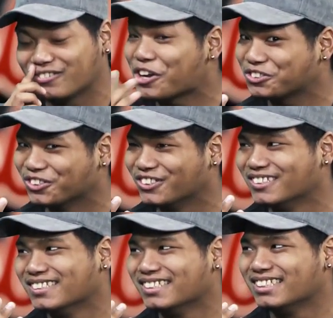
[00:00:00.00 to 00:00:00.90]

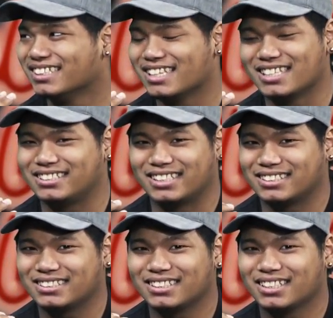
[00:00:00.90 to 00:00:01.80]
Russell is
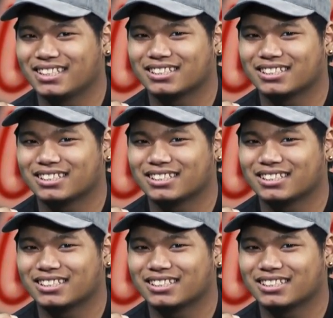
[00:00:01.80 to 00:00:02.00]
just